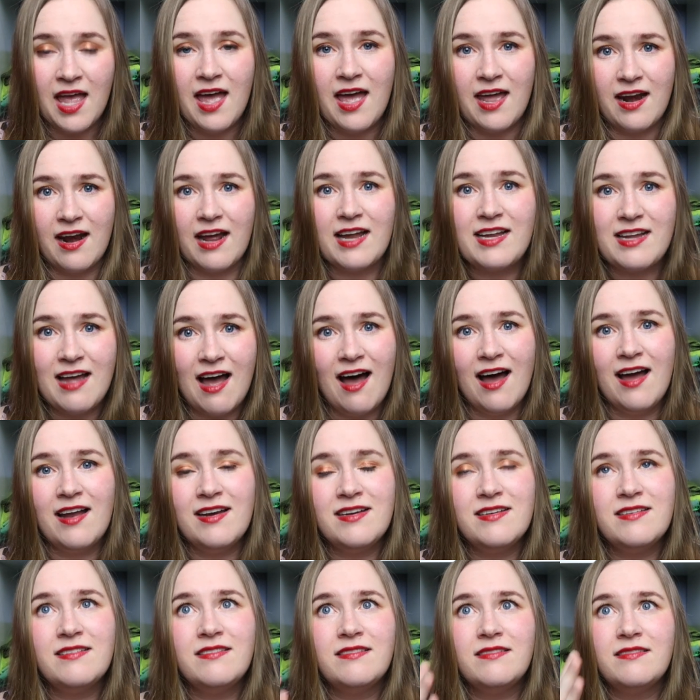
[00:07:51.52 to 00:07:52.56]
And I
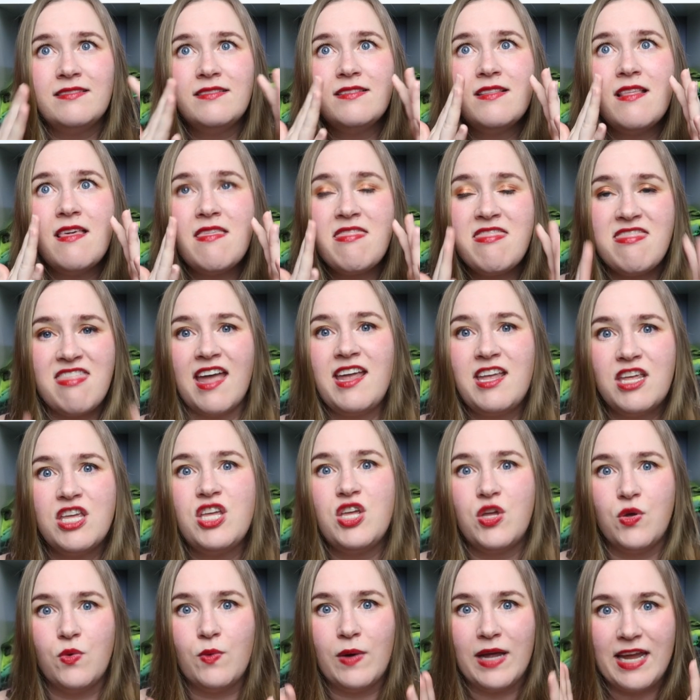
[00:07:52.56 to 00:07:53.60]
can't
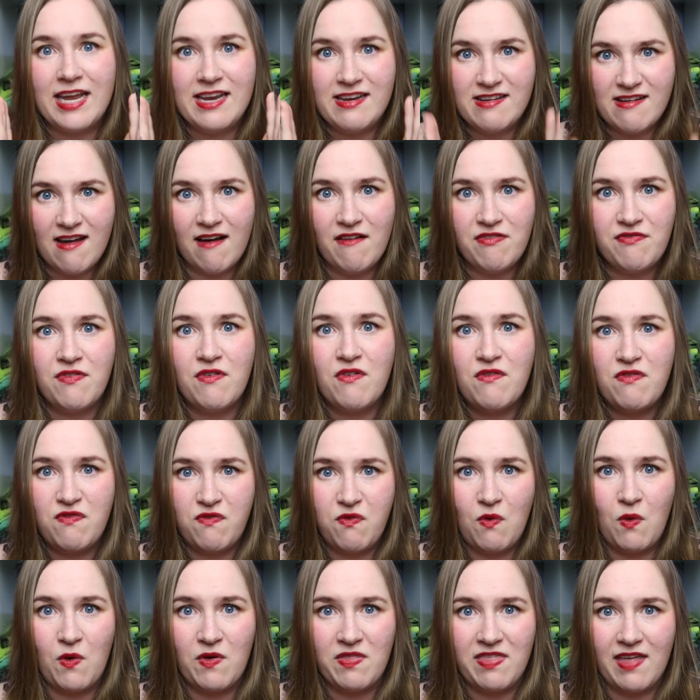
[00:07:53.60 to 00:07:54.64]
thank you enough
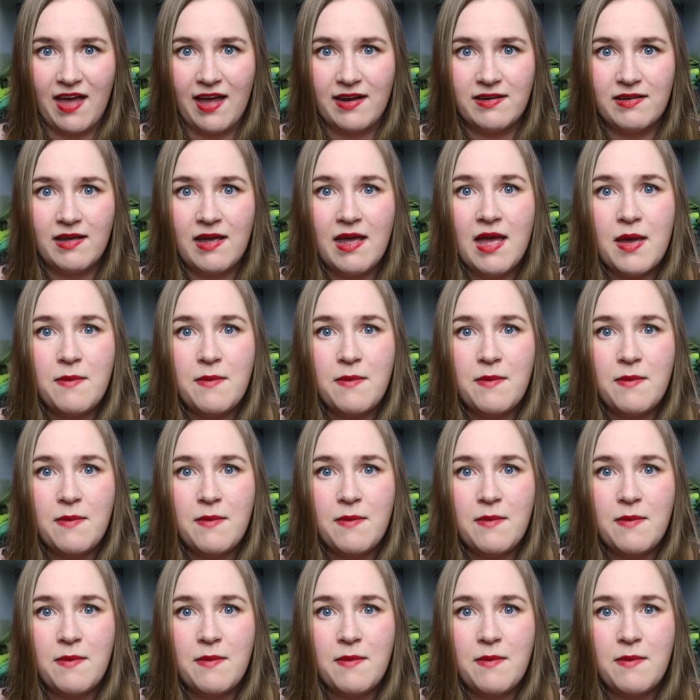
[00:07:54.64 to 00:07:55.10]
for that,